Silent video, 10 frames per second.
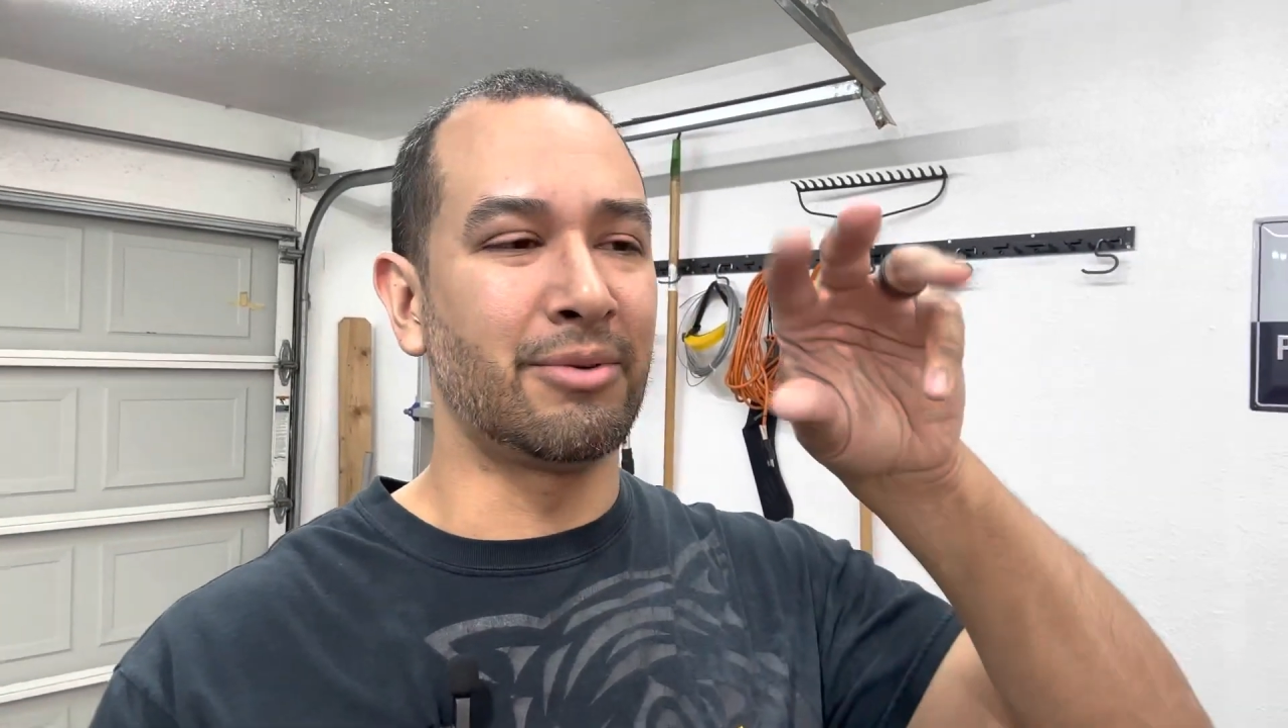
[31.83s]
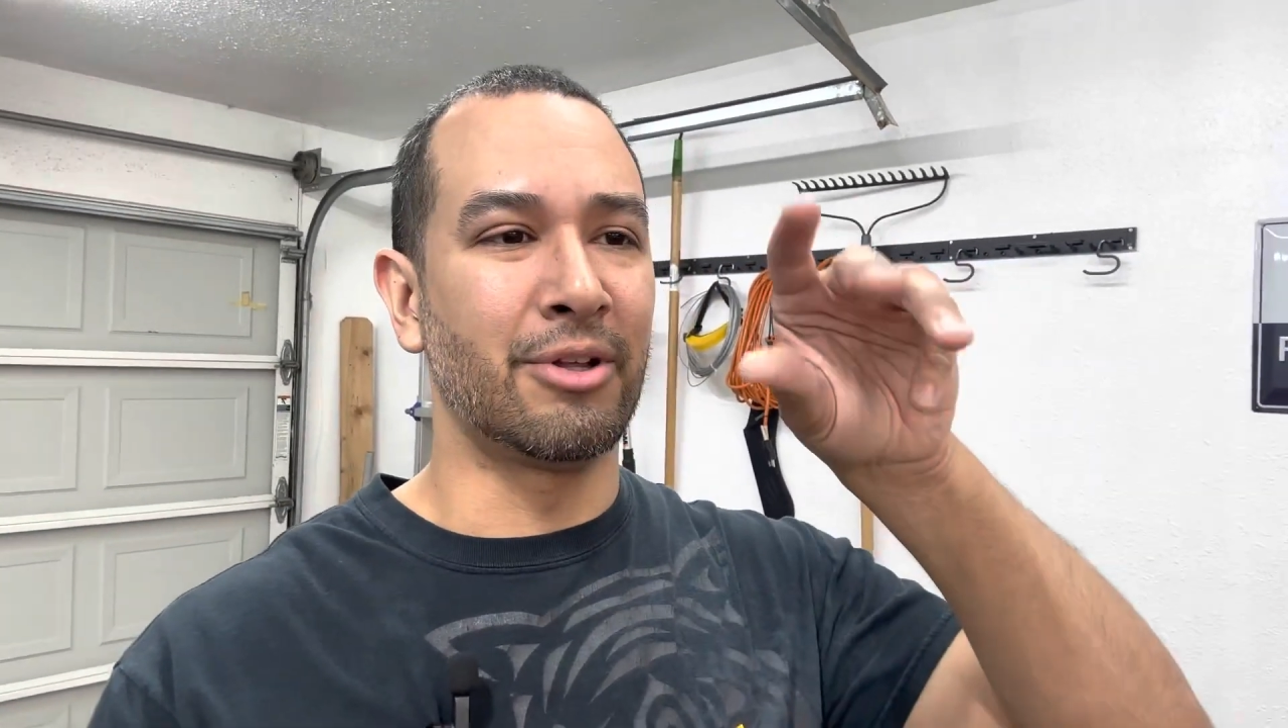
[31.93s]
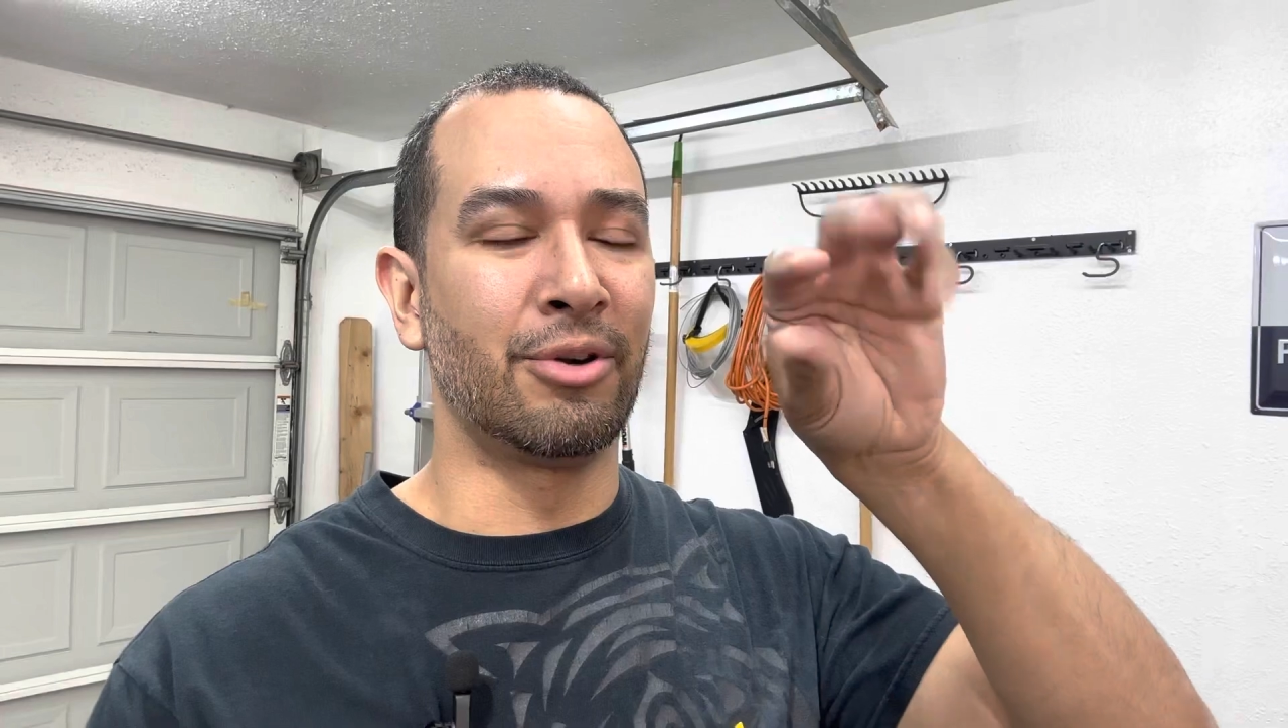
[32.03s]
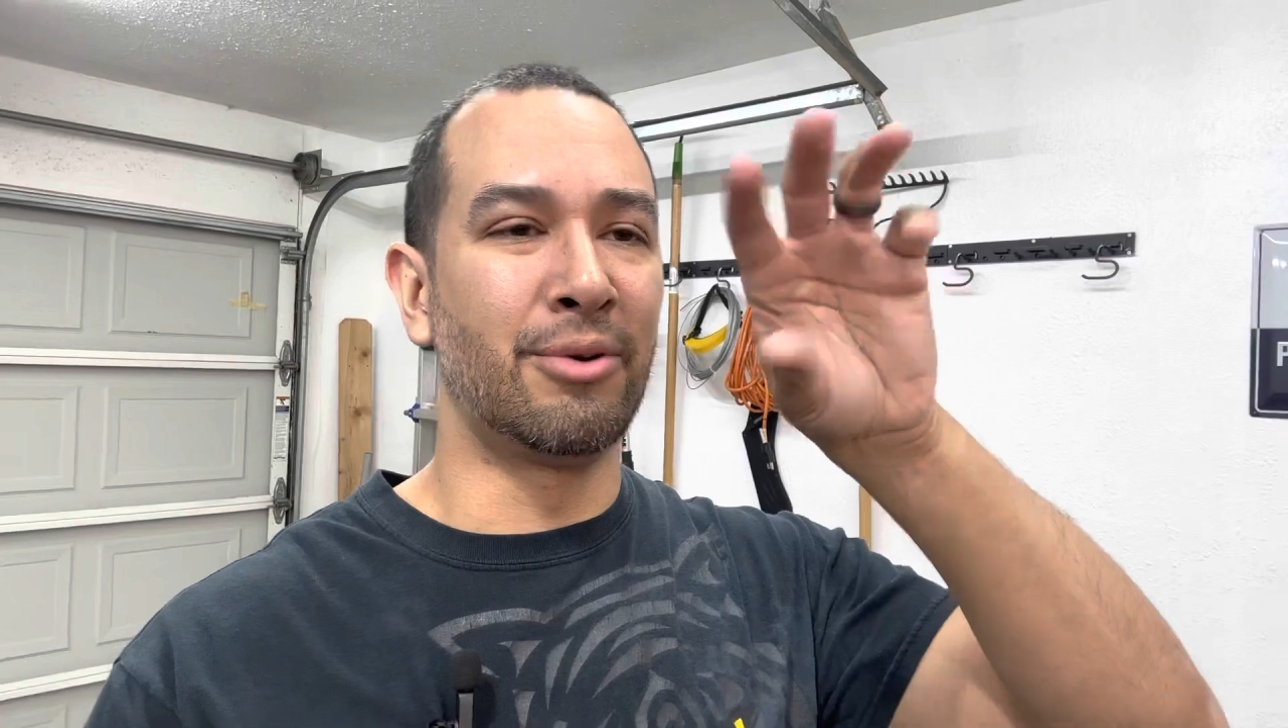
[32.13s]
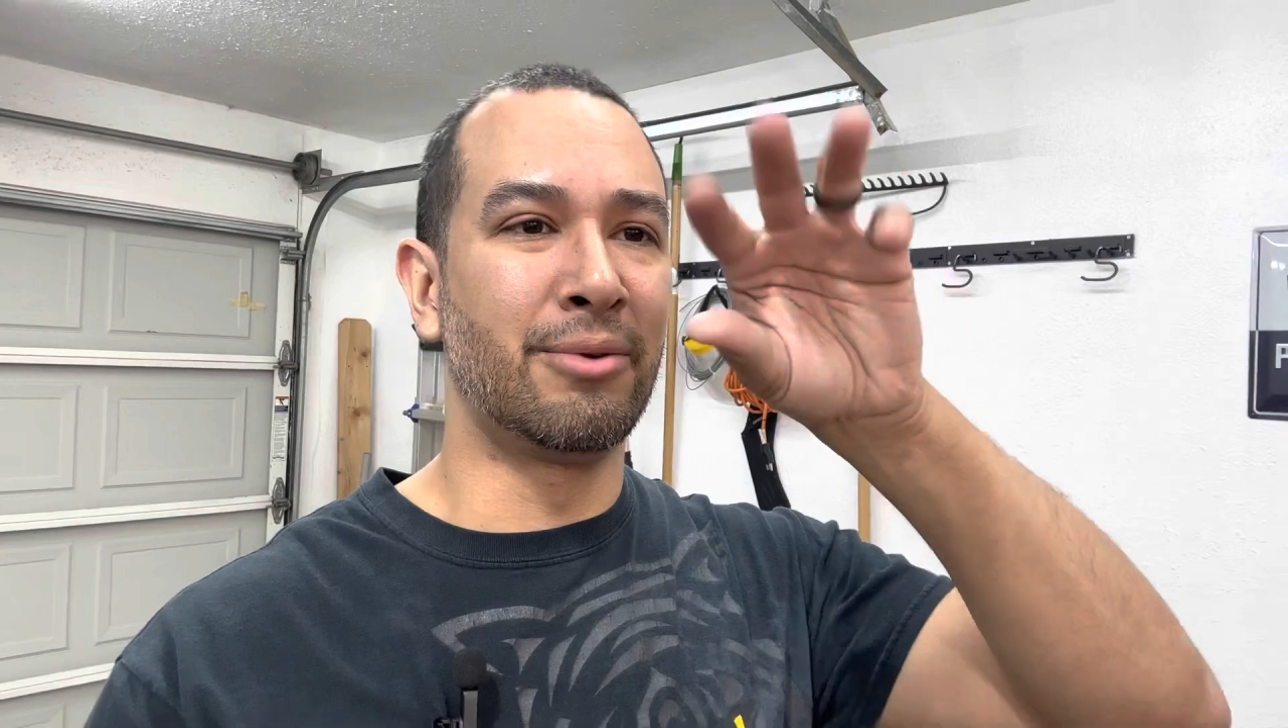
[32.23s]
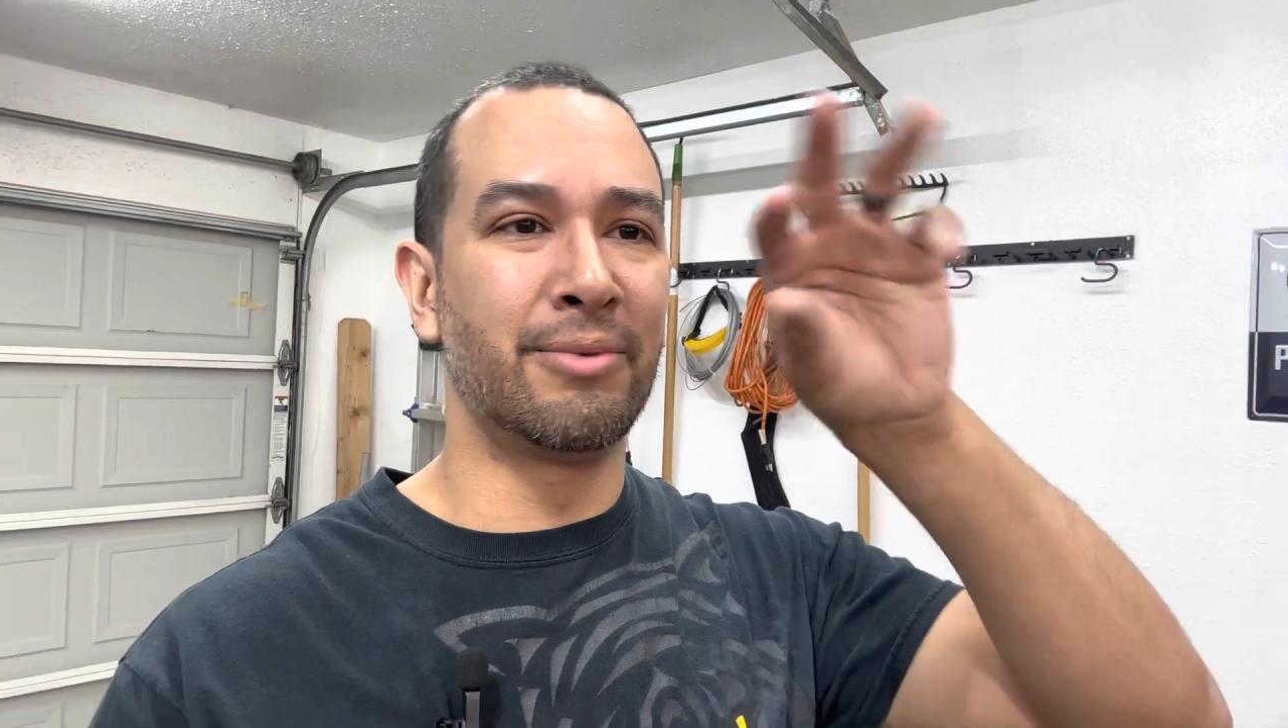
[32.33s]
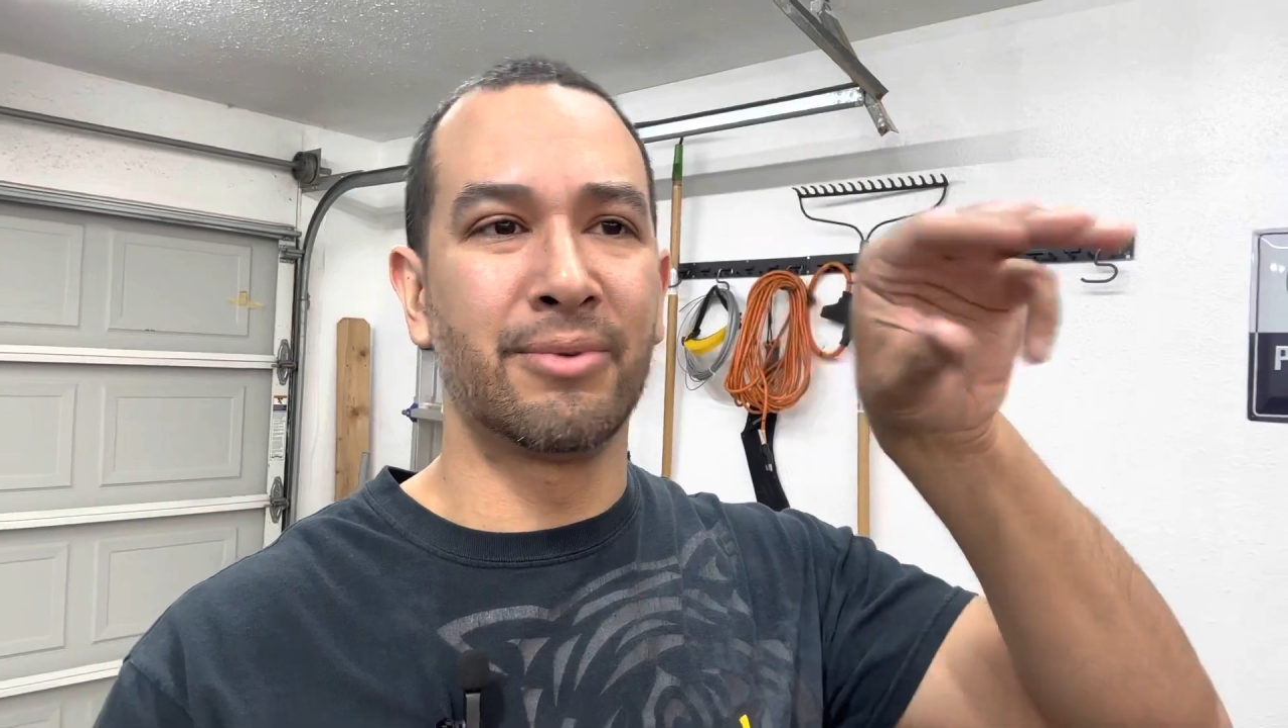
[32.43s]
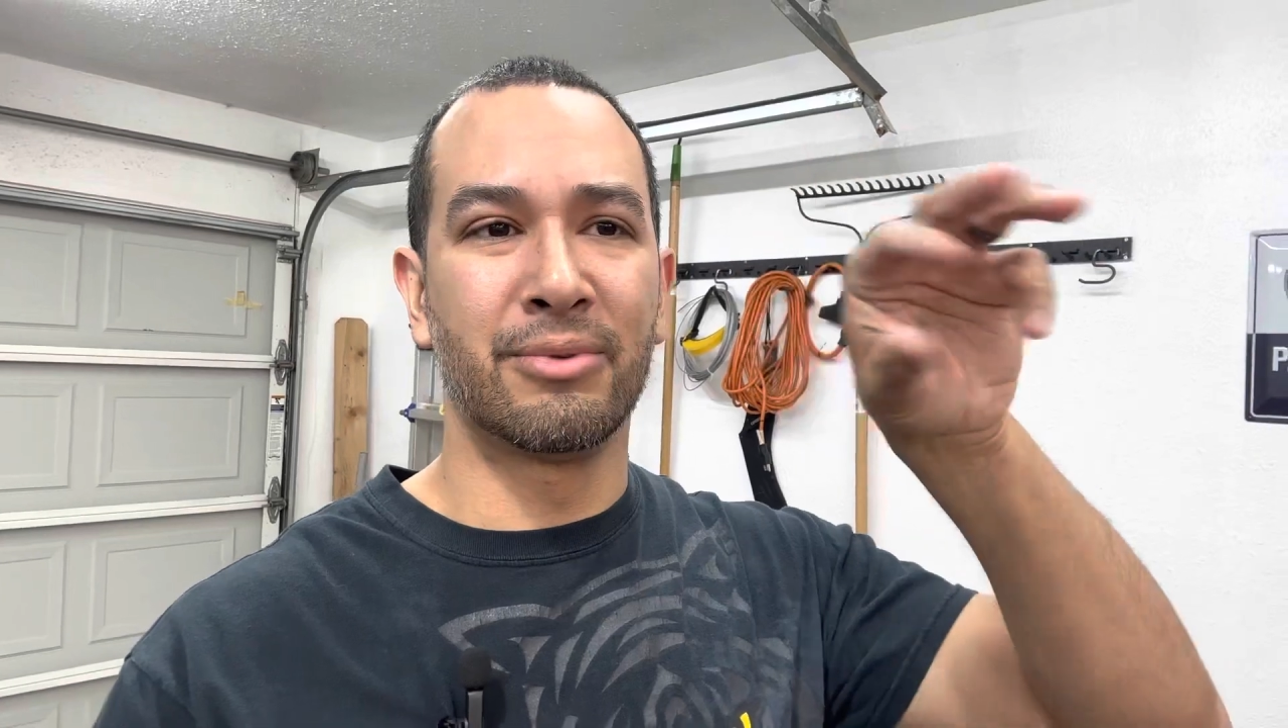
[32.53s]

little